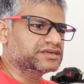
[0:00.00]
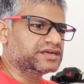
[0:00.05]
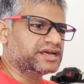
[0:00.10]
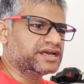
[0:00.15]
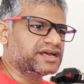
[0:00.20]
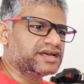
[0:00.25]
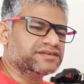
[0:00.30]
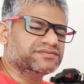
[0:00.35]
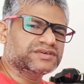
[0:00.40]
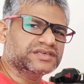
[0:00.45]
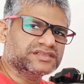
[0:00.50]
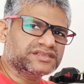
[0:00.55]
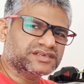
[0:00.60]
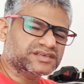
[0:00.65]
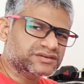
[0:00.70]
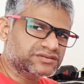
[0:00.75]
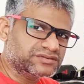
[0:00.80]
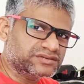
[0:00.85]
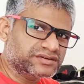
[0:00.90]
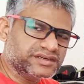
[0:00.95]
having their
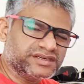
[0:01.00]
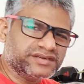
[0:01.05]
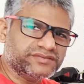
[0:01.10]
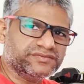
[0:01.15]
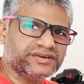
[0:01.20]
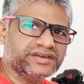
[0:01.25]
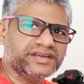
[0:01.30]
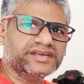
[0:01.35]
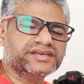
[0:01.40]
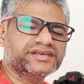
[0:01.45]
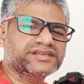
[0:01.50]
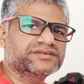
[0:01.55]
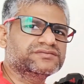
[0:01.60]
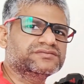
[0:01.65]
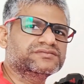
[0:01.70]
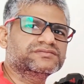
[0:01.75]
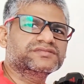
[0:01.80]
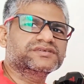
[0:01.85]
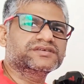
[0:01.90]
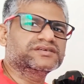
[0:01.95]
own native
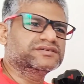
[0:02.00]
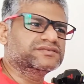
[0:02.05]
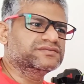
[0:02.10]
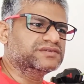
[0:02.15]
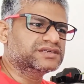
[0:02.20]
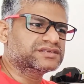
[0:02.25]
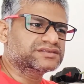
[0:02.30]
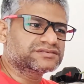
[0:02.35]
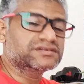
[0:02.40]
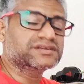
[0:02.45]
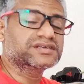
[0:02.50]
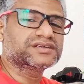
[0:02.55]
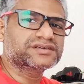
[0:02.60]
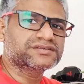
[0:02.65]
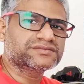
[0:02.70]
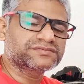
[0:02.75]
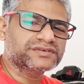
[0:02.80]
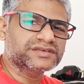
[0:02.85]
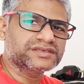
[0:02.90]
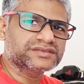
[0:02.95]
virtual
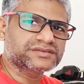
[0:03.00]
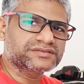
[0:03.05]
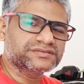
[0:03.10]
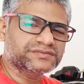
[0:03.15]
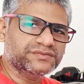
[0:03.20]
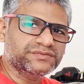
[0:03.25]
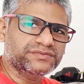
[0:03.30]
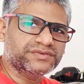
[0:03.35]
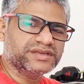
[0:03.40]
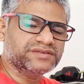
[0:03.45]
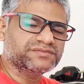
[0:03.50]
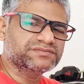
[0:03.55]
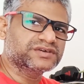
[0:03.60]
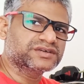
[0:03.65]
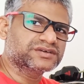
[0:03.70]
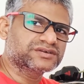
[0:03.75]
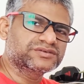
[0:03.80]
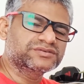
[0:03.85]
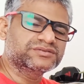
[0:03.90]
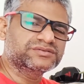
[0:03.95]
interface
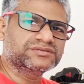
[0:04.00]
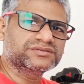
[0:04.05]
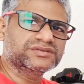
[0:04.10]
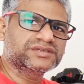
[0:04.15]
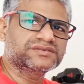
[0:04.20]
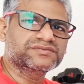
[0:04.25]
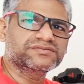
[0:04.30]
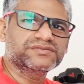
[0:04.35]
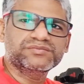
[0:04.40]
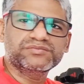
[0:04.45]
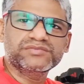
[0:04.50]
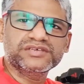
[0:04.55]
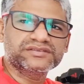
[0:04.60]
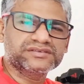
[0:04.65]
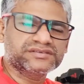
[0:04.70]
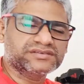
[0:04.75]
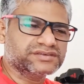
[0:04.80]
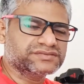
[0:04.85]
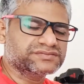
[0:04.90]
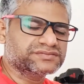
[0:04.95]
framework to do that VPN
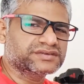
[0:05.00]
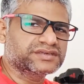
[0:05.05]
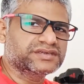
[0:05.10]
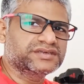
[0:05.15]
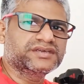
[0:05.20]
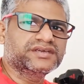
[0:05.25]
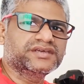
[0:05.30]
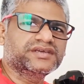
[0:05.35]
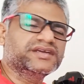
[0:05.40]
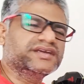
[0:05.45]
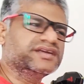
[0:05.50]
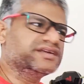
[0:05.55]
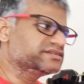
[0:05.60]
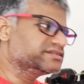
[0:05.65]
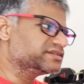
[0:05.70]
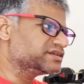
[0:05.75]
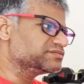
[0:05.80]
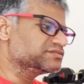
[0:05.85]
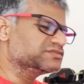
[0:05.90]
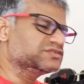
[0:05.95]
stuff, and
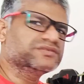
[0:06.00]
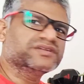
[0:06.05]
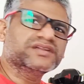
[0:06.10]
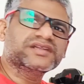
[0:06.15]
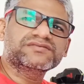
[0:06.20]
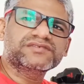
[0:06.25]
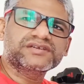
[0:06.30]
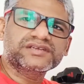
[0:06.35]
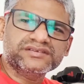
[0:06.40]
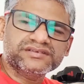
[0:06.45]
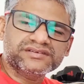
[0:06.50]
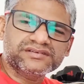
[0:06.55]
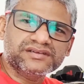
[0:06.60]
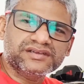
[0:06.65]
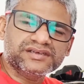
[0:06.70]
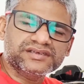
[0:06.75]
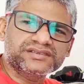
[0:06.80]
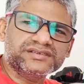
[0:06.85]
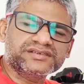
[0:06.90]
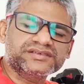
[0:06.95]
some leverages
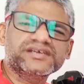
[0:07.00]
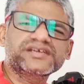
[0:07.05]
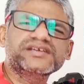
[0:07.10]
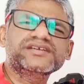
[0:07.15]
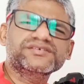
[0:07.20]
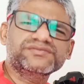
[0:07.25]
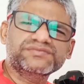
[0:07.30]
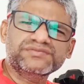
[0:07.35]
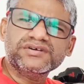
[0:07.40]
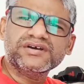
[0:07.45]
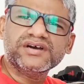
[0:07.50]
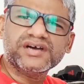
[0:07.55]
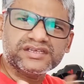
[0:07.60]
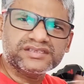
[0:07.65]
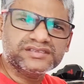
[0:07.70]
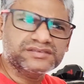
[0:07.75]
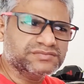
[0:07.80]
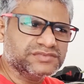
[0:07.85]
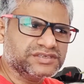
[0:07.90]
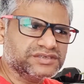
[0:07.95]
like that. And if you ask
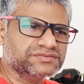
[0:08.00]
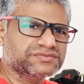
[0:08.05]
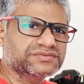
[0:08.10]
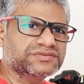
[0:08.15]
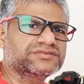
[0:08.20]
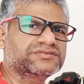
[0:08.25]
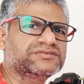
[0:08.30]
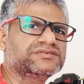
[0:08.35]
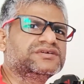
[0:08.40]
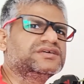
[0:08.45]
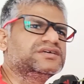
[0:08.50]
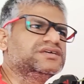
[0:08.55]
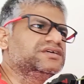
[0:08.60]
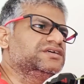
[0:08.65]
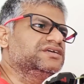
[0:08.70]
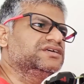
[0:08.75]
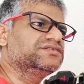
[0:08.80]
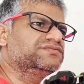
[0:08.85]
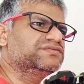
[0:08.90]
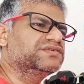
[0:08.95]
me,
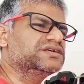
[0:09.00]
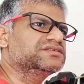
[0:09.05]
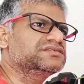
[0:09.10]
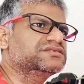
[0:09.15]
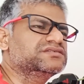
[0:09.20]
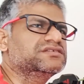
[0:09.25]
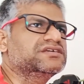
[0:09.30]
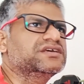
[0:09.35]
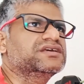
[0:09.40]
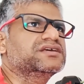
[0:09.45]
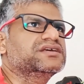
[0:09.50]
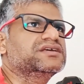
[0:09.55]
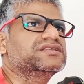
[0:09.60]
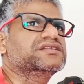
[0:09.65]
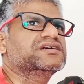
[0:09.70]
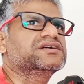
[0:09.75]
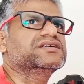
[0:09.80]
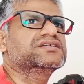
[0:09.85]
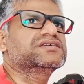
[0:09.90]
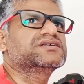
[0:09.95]
if I say
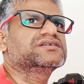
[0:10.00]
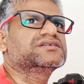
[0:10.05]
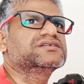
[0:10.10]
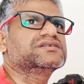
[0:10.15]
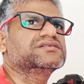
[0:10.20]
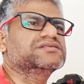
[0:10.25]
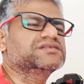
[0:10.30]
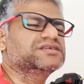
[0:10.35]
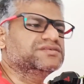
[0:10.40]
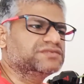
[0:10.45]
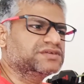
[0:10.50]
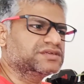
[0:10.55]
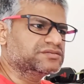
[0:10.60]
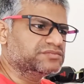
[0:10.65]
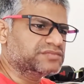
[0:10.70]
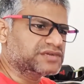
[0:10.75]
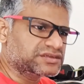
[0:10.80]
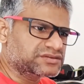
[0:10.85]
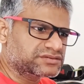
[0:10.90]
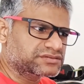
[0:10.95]
that even
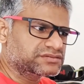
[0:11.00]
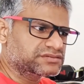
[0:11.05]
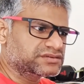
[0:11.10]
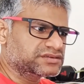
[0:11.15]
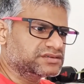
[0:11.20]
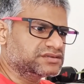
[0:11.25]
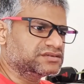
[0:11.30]
my own